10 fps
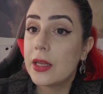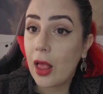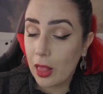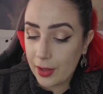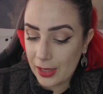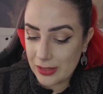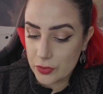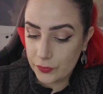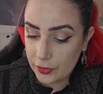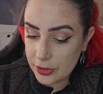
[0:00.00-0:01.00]

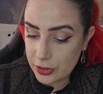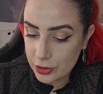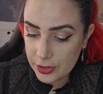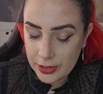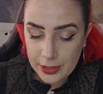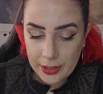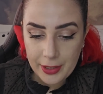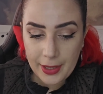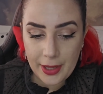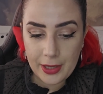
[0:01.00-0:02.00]
Alcáçovas,
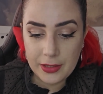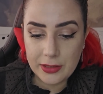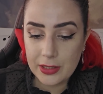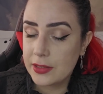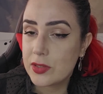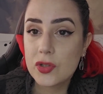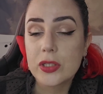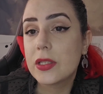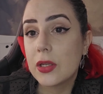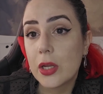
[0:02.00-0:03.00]
and it's
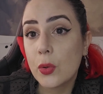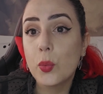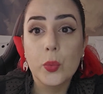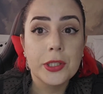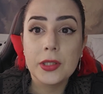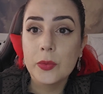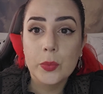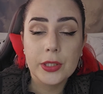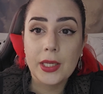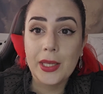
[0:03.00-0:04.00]
just a really,
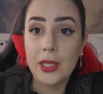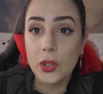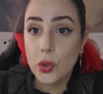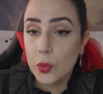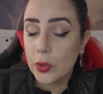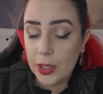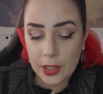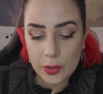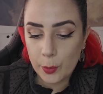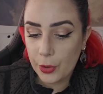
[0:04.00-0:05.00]
really
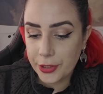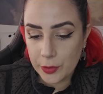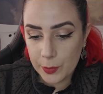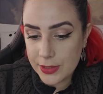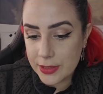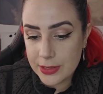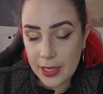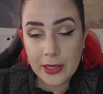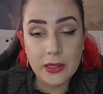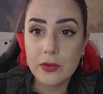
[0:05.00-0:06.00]
unique monument.
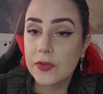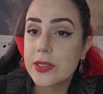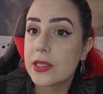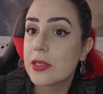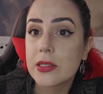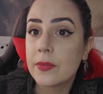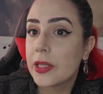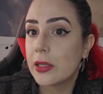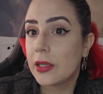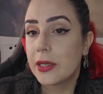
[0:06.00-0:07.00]
I'd never seen
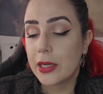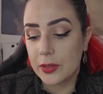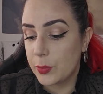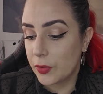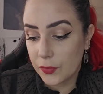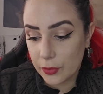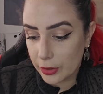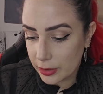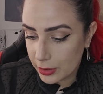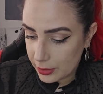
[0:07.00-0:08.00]
something like that before.